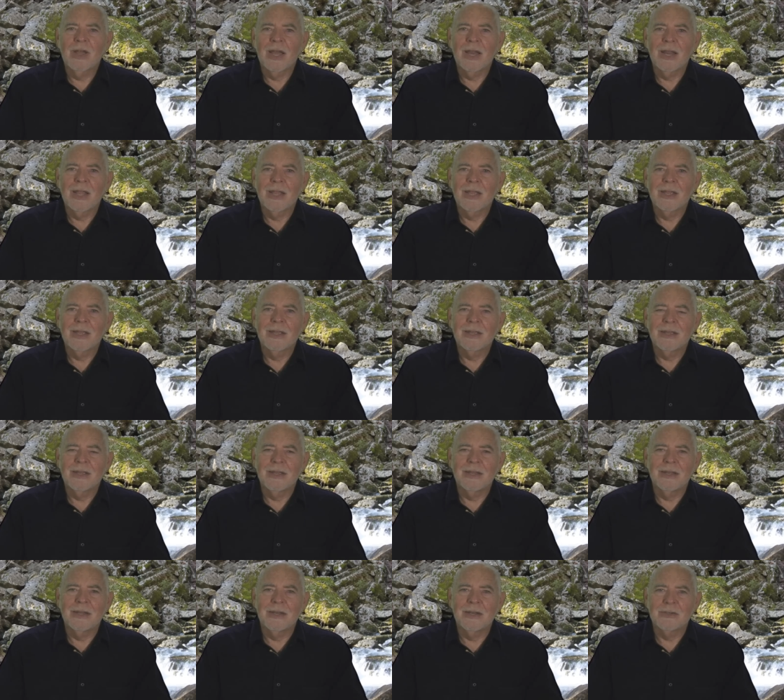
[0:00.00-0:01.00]
Valley,
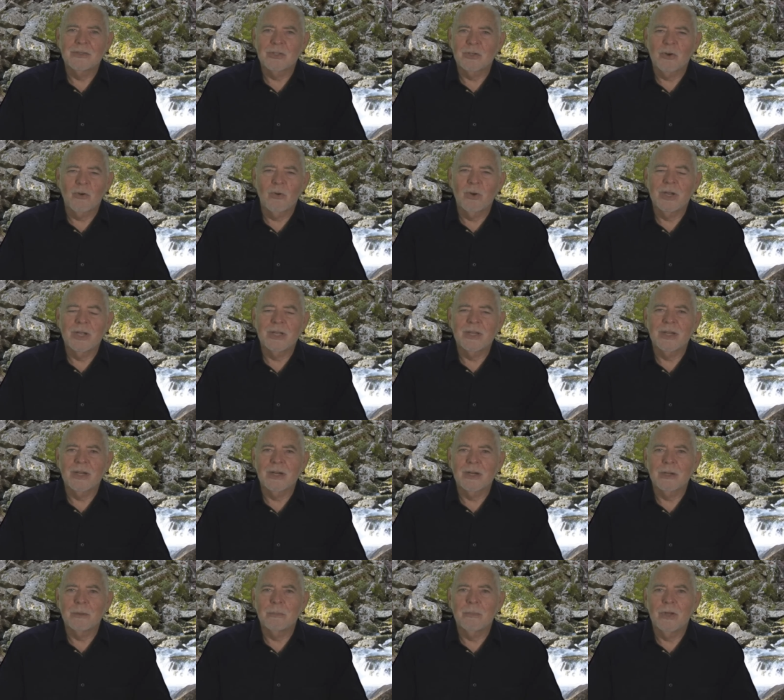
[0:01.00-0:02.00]
and there's a creek
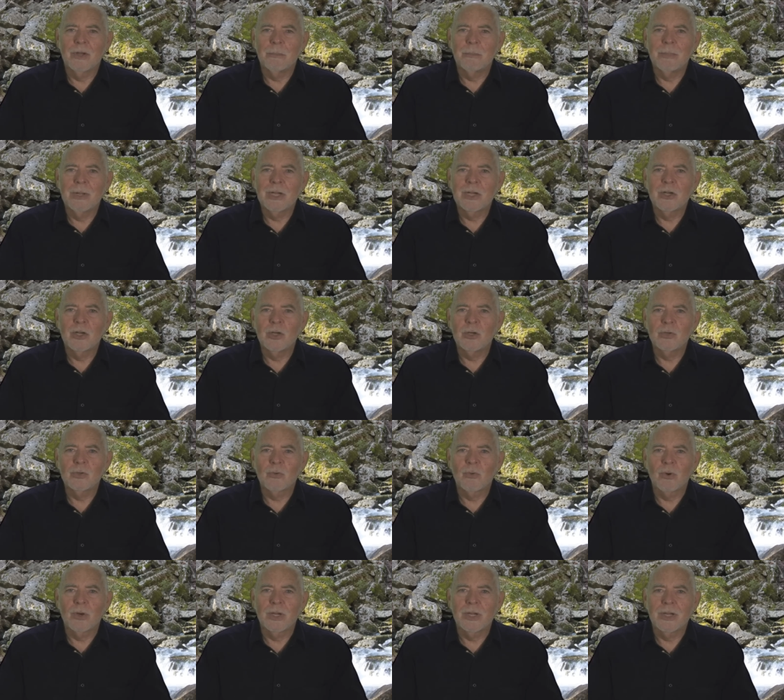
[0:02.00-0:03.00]
there, a, a Big
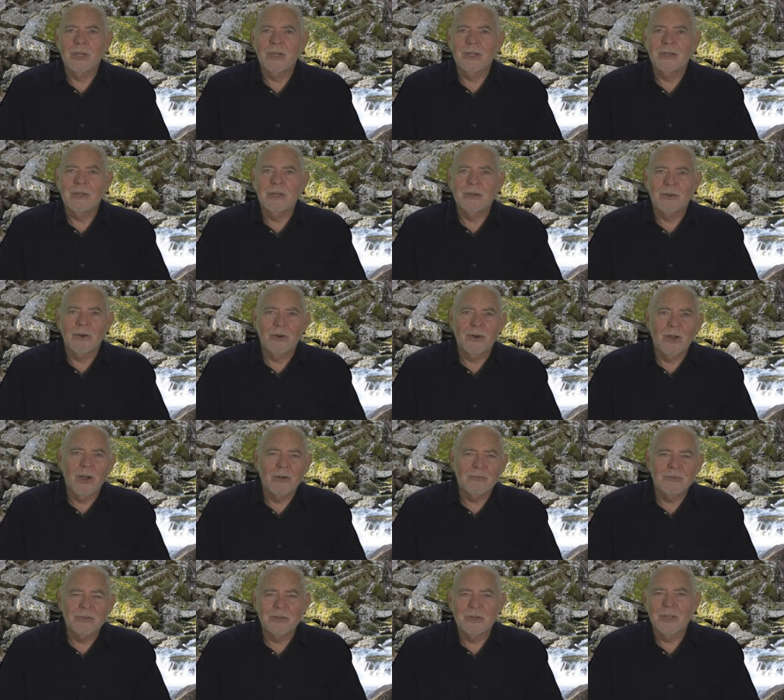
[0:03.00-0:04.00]
Coon Creek, and you turn
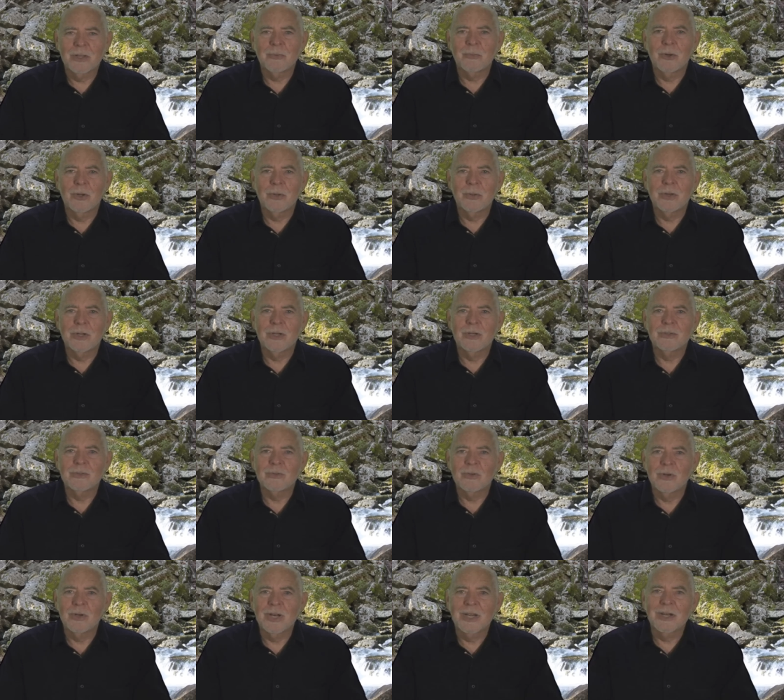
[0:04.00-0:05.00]
off another road, it
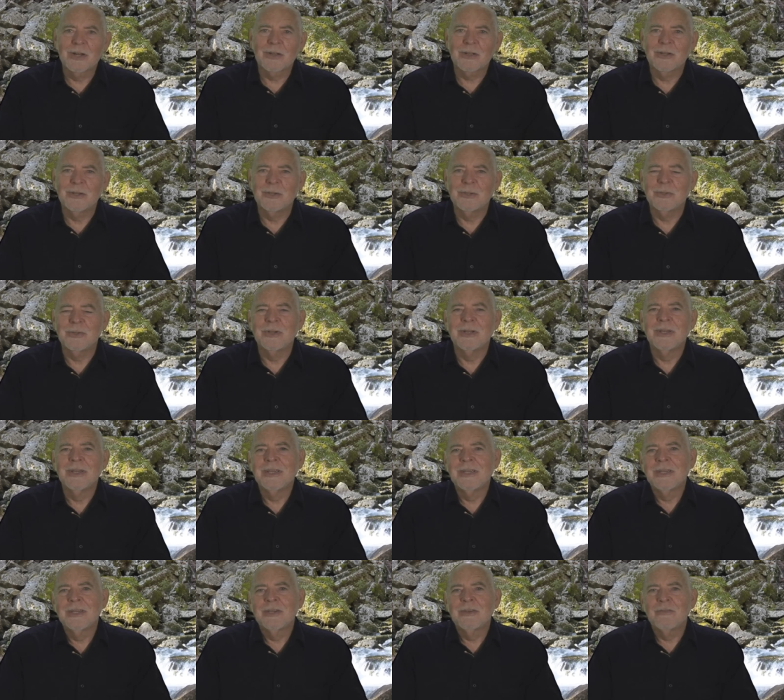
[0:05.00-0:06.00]
goes Little Coon
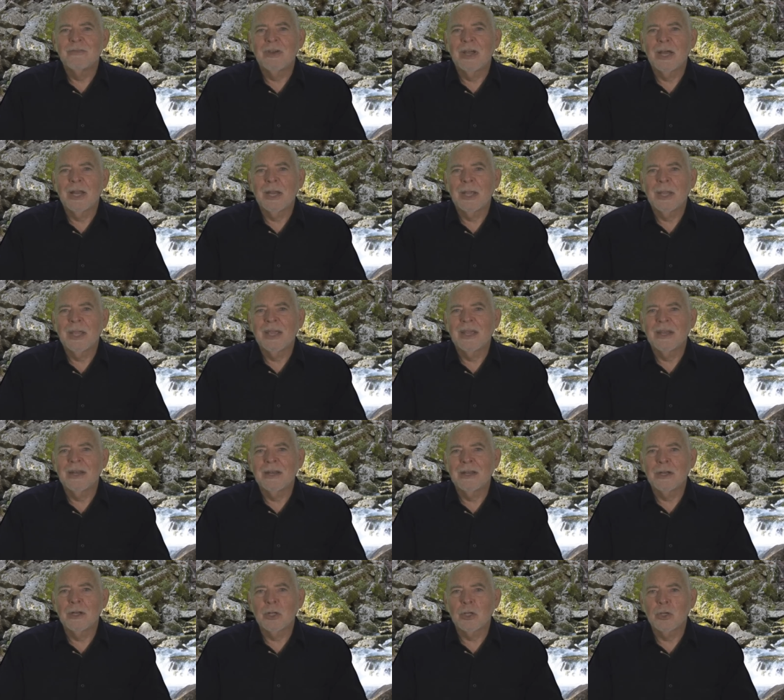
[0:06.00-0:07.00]
Valley
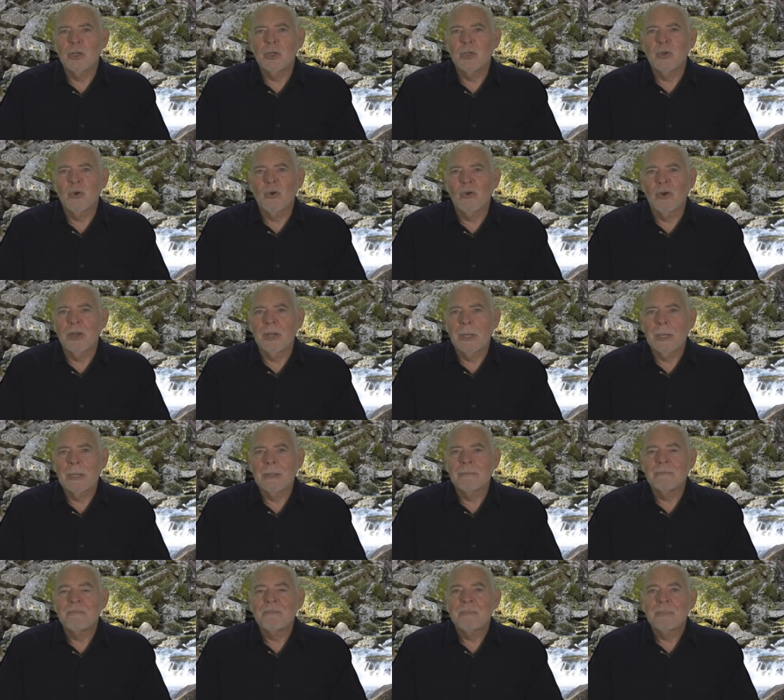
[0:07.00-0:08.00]
and Little Coon Creek.
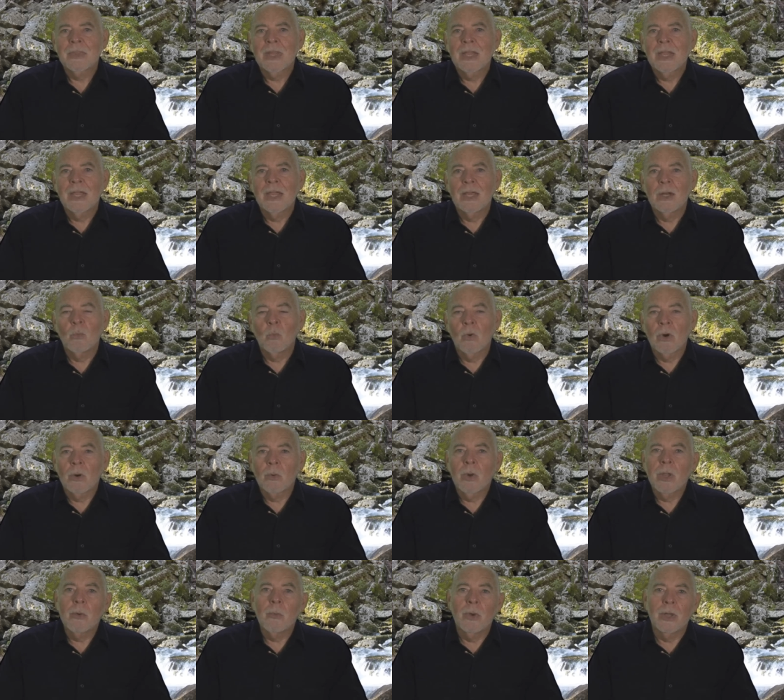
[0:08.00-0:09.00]
And where
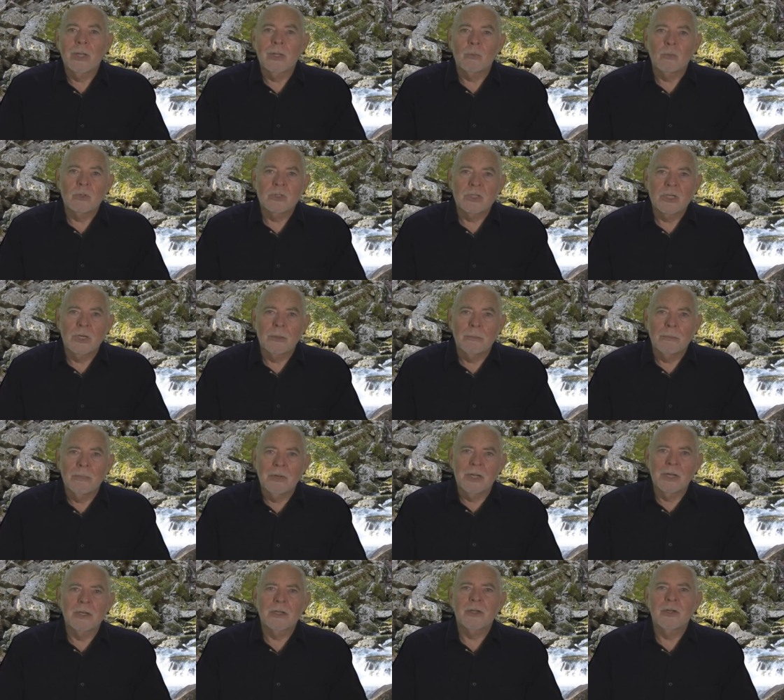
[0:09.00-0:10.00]
we went was up
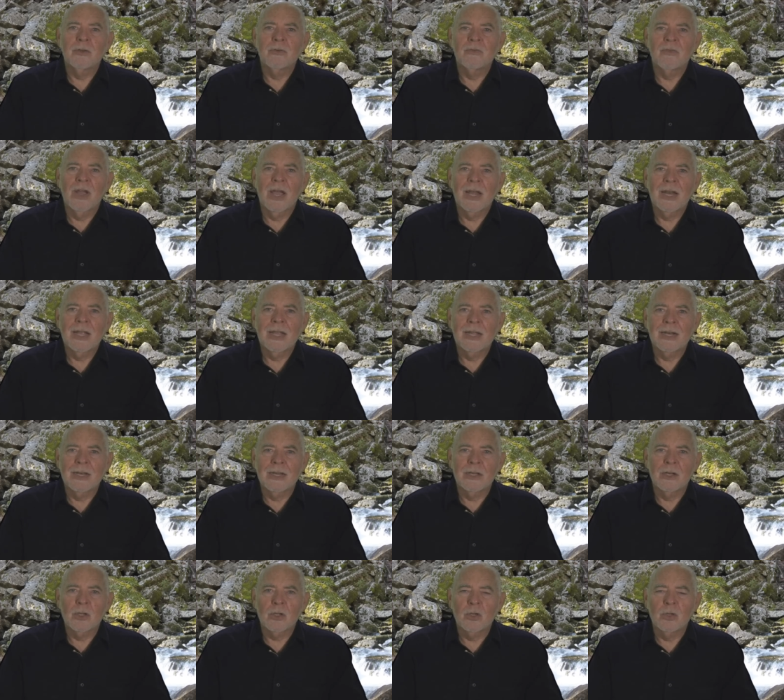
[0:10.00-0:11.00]
Little Coon Valley and
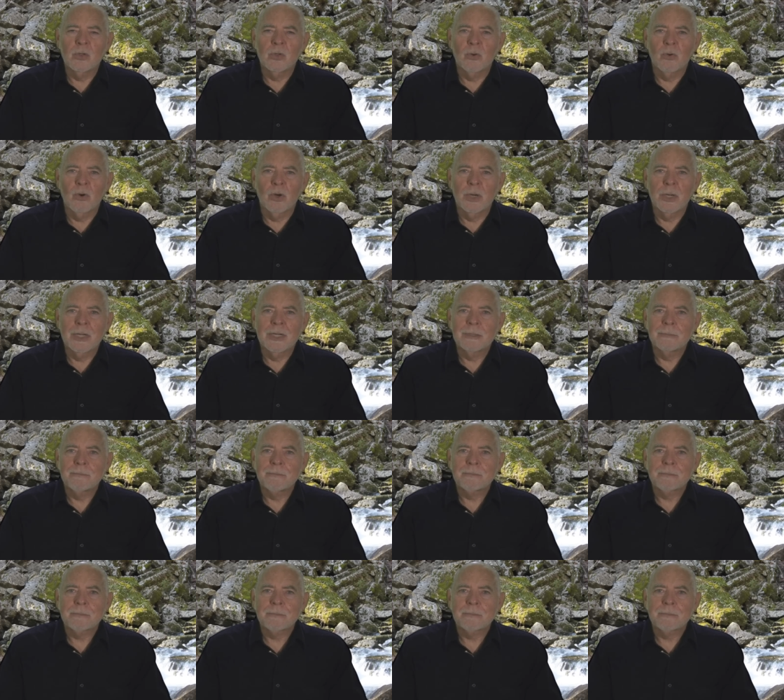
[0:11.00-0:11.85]
Little Coon Creek.